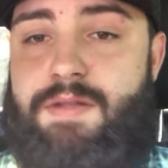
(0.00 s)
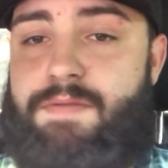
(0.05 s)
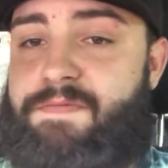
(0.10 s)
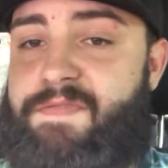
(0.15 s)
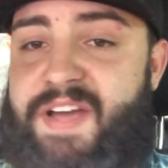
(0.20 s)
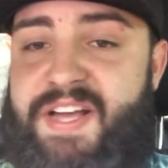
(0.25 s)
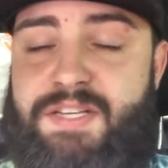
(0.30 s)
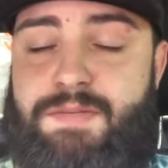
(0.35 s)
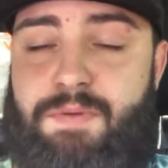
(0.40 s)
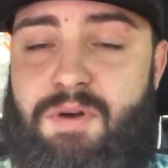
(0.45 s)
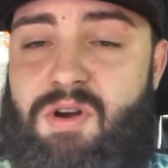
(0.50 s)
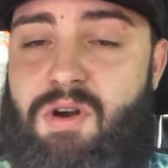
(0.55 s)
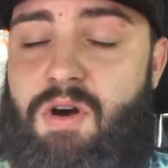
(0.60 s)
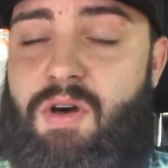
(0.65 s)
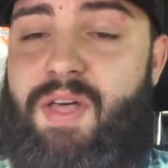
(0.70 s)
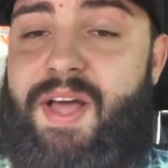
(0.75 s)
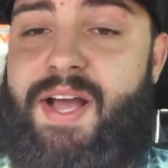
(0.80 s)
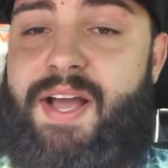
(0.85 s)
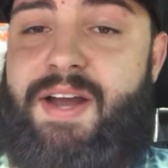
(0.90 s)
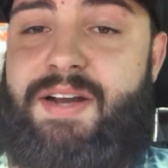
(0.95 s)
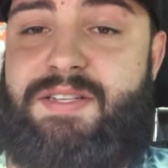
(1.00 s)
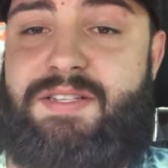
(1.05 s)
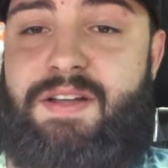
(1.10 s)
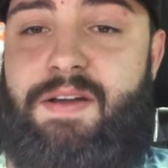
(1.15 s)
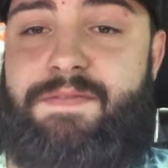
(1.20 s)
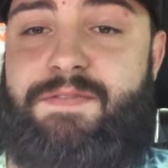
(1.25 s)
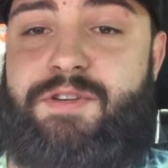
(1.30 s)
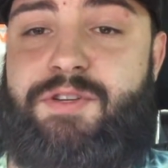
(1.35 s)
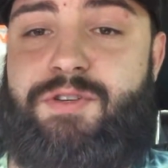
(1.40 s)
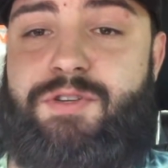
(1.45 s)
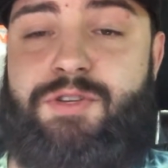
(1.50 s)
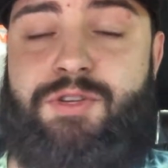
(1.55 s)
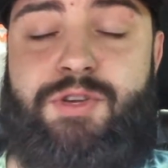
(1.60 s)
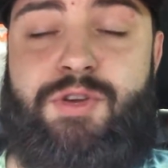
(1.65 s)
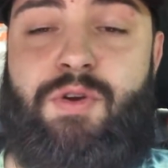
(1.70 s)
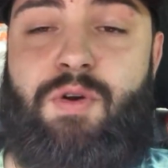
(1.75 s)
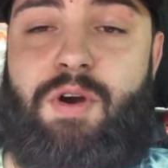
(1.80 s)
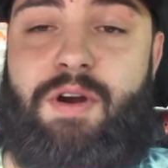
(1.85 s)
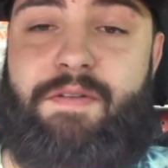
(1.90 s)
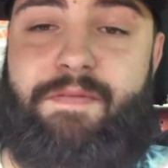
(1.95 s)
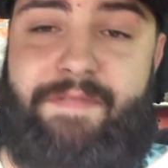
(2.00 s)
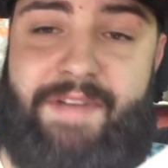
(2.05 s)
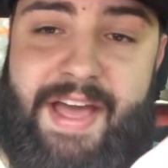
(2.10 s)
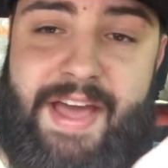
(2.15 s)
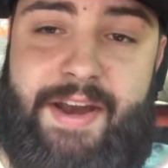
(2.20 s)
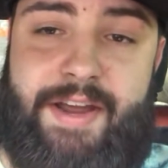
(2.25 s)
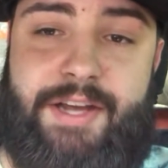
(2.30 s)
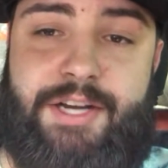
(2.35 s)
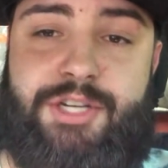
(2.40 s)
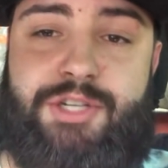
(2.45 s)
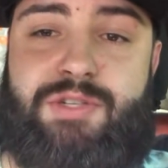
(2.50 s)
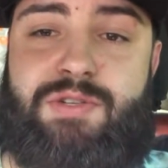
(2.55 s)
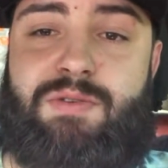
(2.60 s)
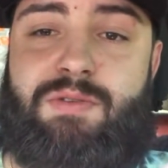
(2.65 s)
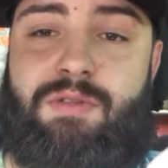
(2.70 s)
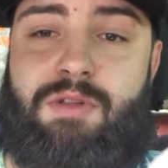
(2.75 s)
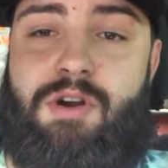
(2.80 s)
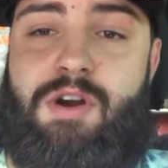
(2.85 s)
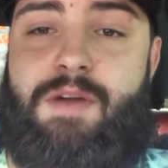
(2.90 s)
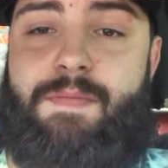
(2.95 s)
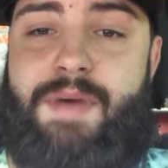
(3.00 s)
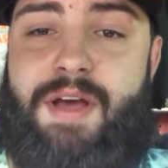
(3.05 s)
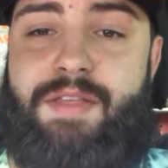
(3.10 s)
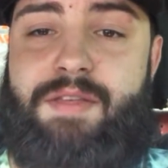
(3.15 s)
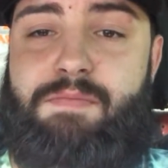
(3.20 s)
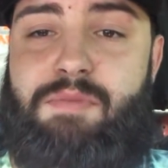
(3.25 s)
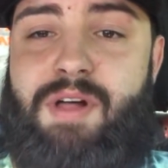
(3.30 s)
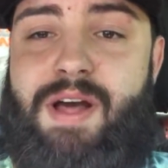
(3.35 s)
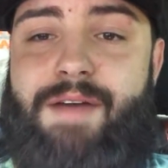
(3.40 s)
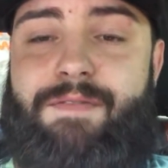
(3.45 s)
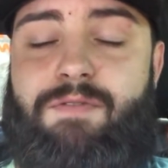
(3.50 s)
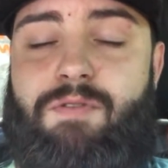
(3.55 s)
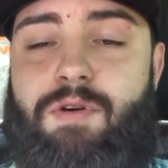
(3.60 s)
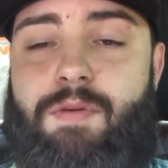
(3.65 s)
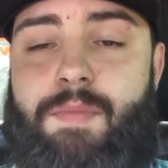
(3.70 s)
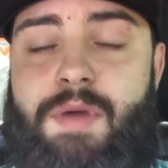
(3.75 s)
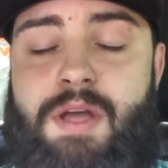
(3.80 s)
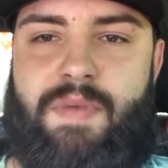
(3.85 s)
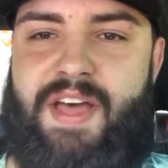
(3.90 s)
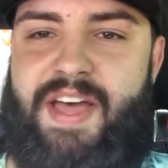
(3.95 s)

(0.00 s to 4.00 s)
Facebook, all that kind of stuff, to your advantage to learn about the platform.